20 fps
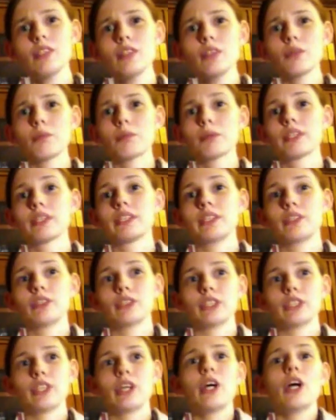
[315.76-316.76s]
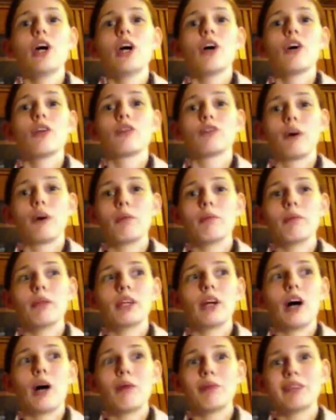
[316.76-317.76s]
the prisoners from the
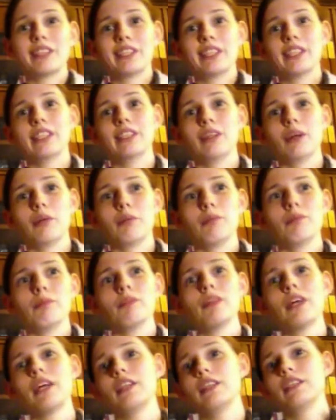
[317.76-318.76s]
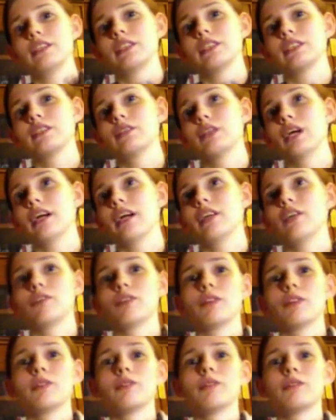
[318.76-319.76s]
Goblin Kingdom, and this kind of
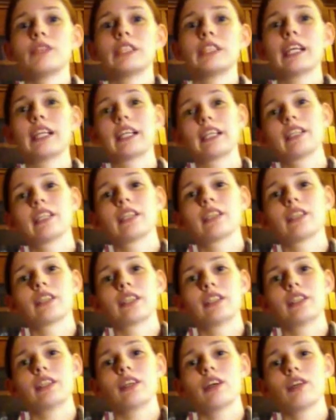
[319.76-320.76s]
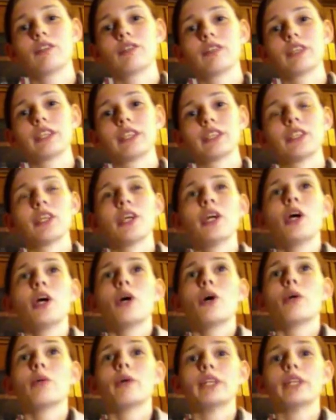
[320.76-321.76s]
secondary conflict,
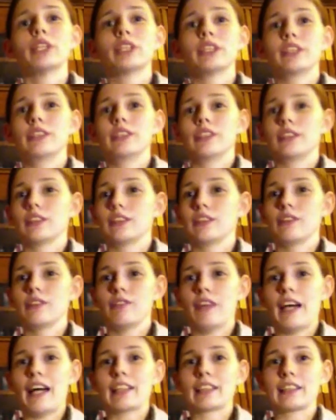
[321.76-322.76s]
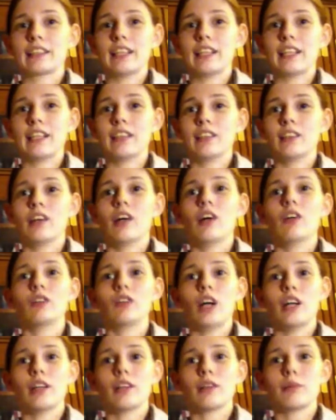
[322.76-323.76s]
which is the fact that a
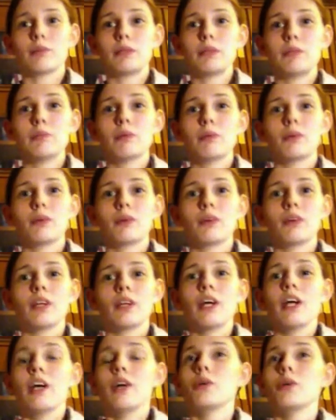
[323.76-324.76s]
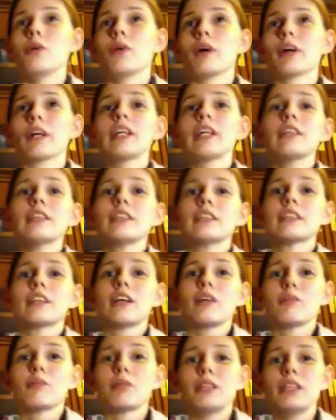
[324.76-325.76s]
lot of the people who are in this
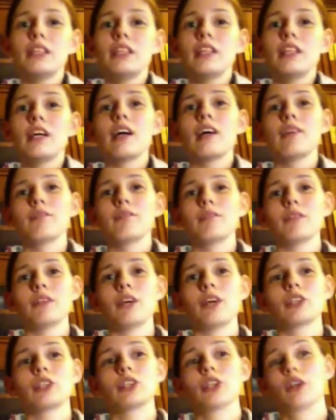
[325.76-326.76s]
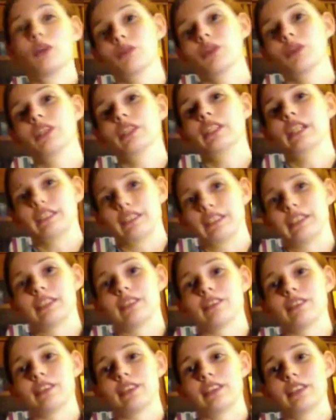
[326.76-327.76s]
company don't
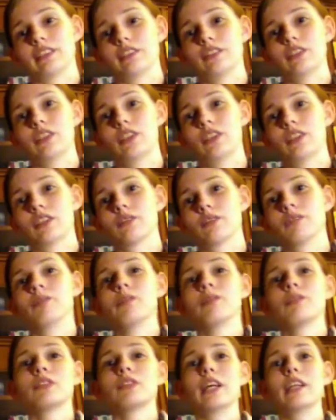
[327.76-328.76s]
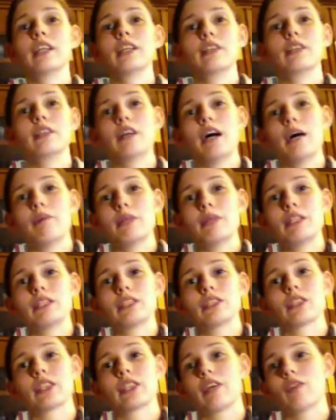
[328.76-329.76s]
necessarily get along, and that means
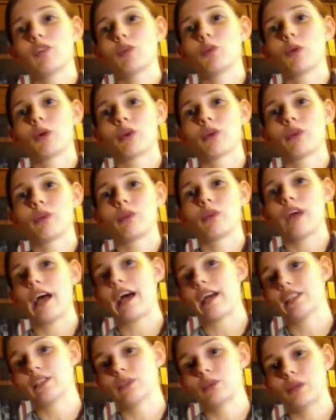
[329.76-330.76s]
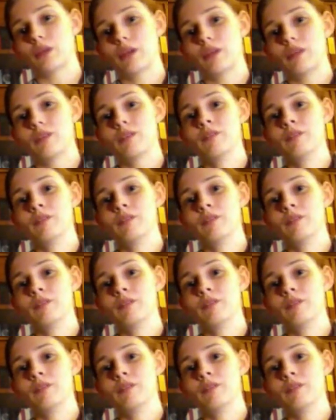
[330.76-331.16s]
they're going to have to work through that as well.